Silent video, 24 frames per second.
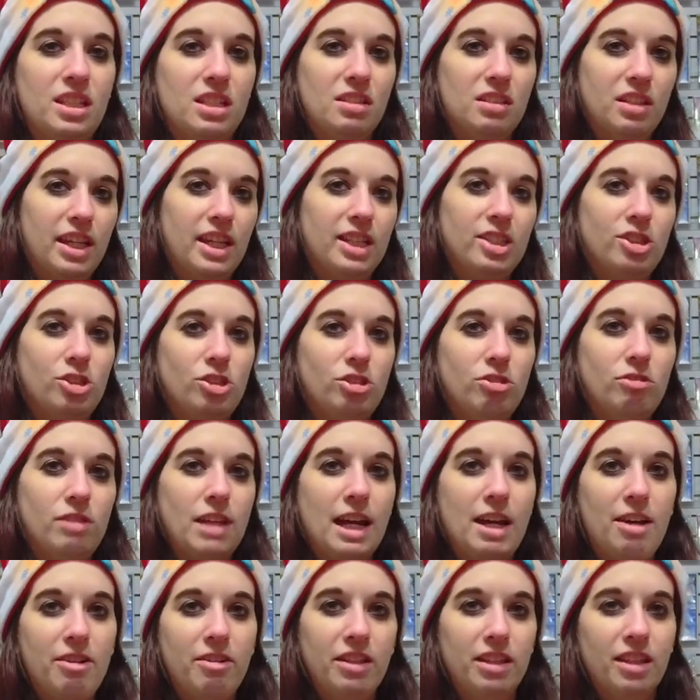like shoot
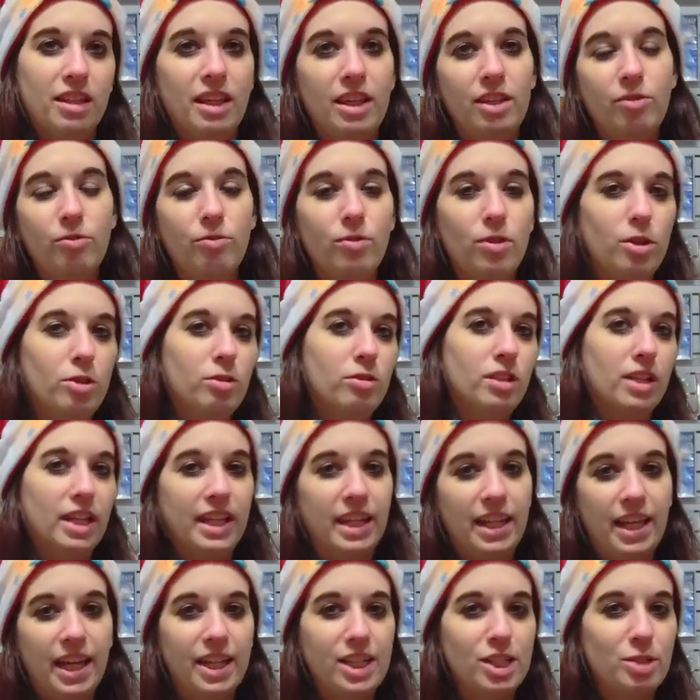out and like grow to like
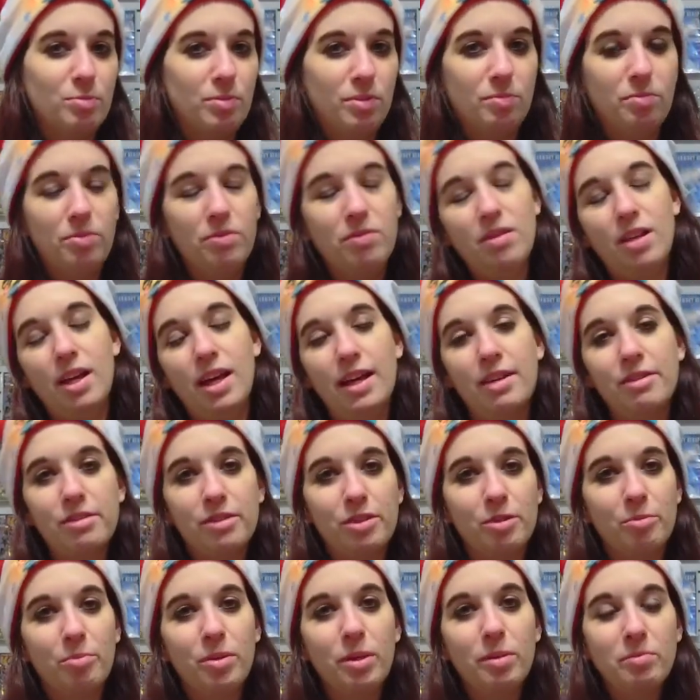catch people. I don't
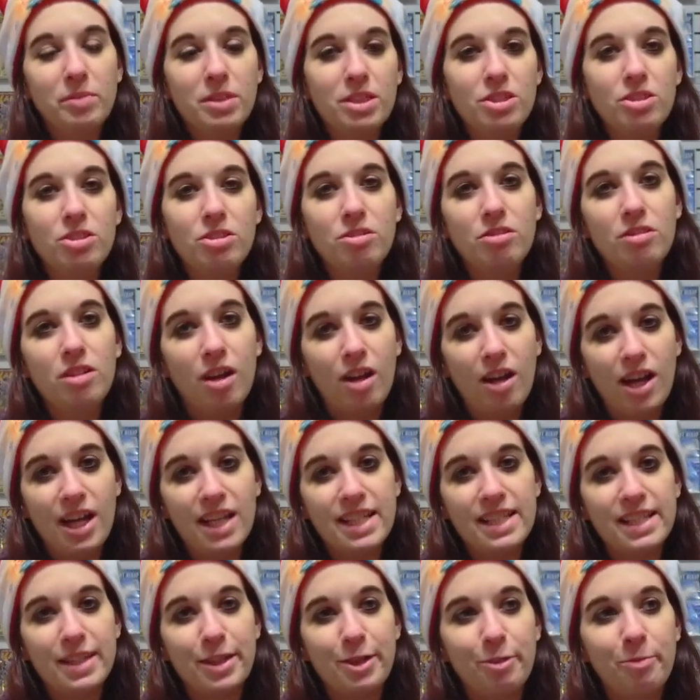know. Pumpkin Dude,
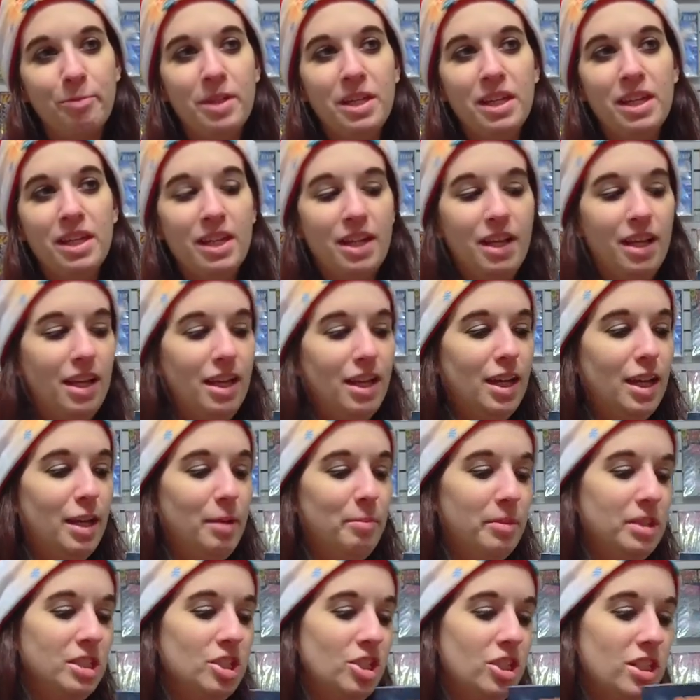awesome.
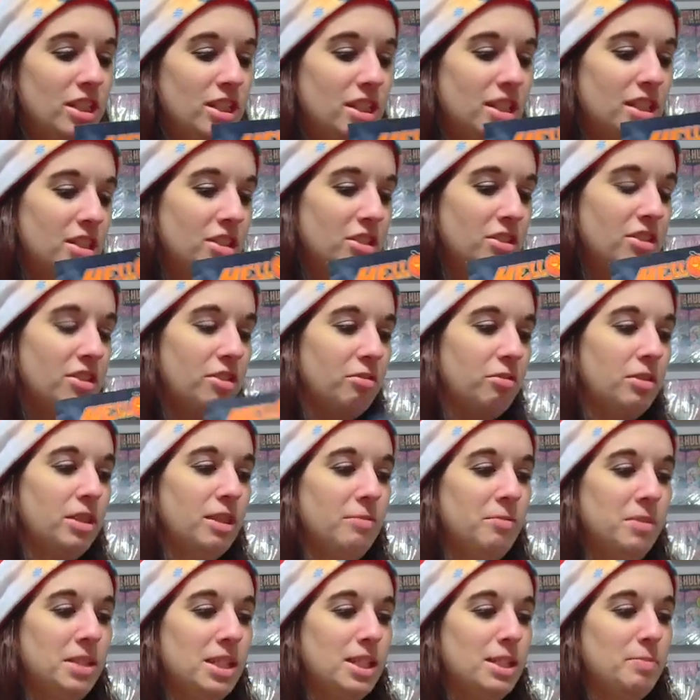Um, just you know, give
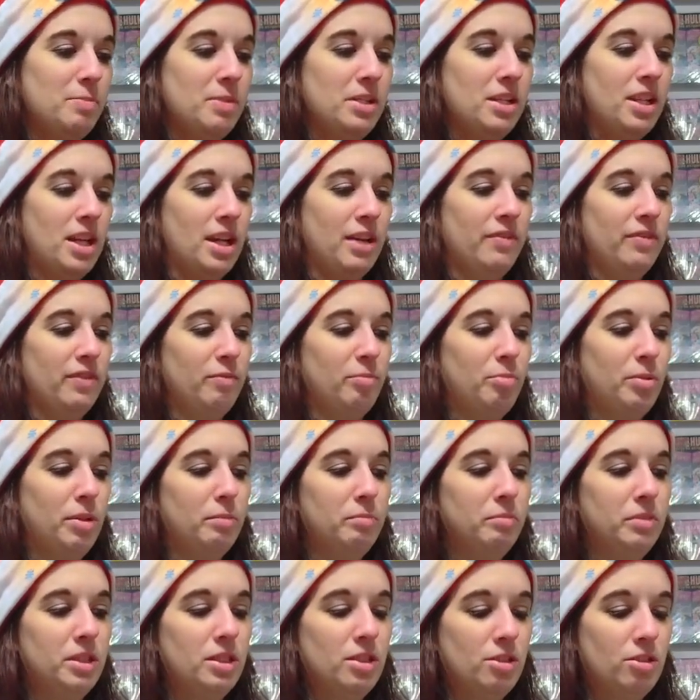me a spin off of
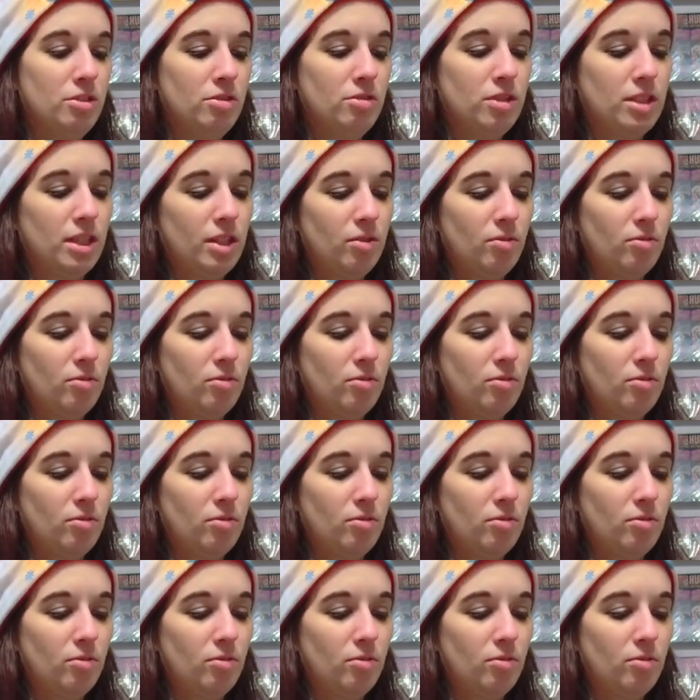Pumpkin Dude's like